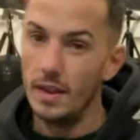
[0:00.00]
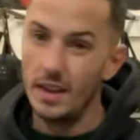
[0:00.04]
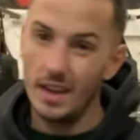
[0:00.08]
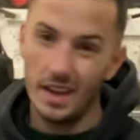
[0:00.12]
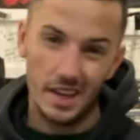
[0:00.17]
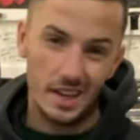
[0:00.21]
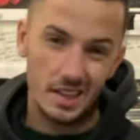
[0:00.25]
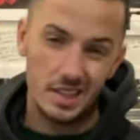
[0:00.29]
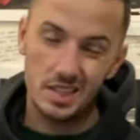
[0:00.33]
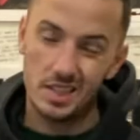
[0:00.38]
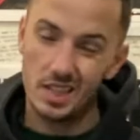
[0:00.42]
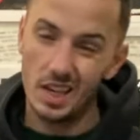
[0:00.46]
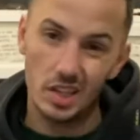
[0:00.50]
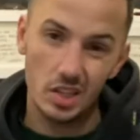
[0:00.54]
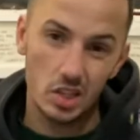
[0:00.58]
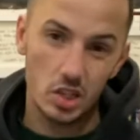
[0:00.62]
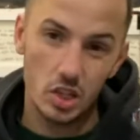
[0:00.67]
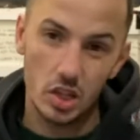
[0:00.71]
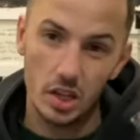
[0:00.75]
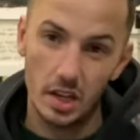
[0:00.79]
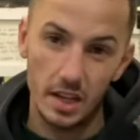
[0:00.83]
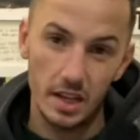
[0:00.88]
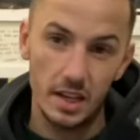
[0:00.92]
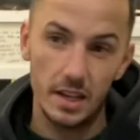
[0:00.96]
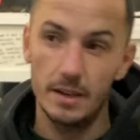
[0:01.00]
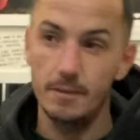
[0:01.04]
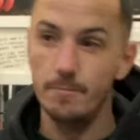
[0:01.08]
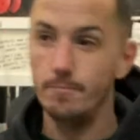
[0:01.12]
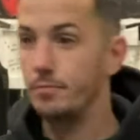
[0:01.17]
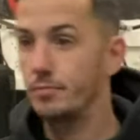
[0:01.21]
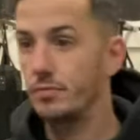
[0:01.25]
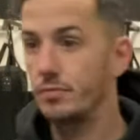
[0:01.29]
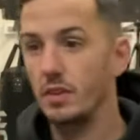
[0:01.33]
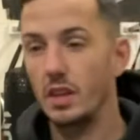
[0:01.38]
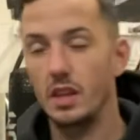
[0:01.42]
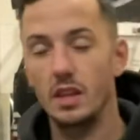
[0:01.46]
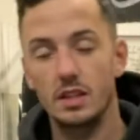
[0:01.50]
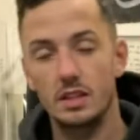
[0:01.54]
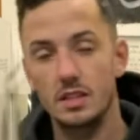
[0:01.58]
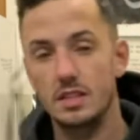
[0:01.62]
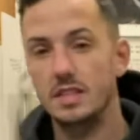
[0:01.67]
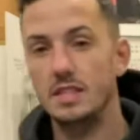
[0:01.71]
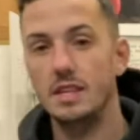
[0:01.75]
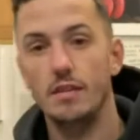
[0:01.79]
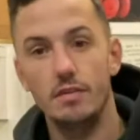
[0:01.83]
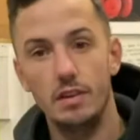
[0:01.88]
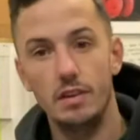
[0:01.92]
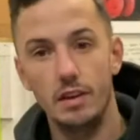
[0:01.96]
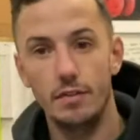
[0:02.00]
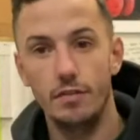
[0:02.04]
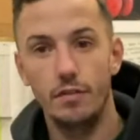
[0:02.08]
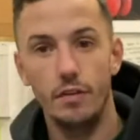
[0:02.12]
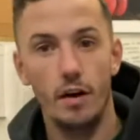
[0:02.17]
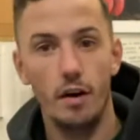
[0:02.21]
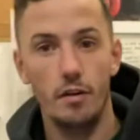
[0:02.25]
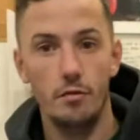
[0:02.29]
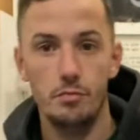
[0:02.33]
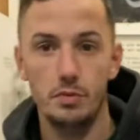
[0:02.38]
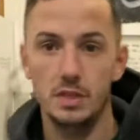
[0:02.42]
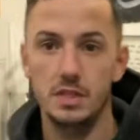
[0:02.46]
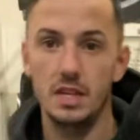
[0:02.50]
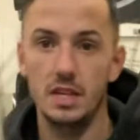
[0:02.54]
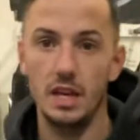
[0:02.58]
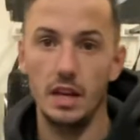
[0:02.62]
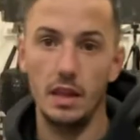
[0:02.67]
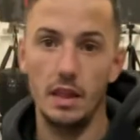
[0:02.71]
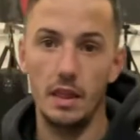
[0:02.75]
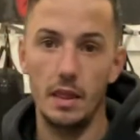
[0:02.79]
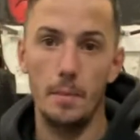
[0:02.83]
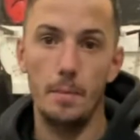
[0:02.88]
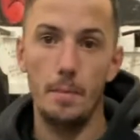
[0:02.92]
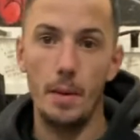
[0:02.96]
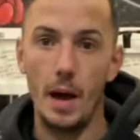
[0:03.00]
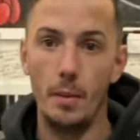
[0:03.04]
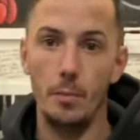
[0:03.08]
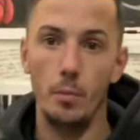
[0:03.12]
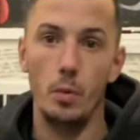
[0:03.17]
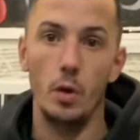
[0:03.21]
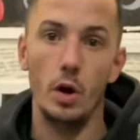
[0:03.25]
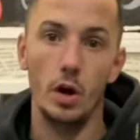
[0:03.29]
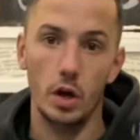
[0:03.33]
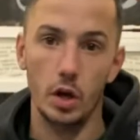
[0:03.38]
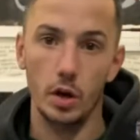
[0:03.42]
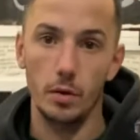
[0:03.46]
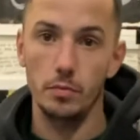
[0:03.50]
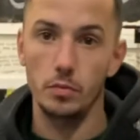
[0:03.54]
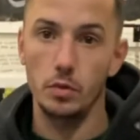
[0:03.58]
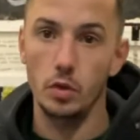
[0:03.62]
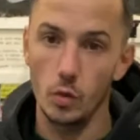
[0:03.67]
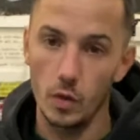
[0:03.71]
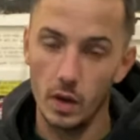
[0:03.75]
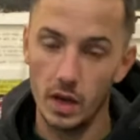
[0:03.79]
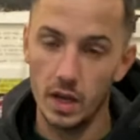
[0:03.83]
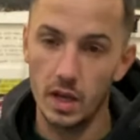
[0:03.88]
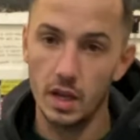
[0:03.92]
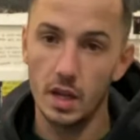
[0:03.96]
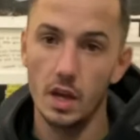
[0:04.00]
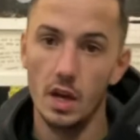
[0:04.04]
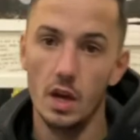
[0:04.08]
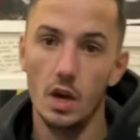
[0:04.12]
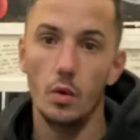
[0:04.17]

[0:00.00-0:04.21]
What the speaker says: essentially 75% of the pad work I'm doing,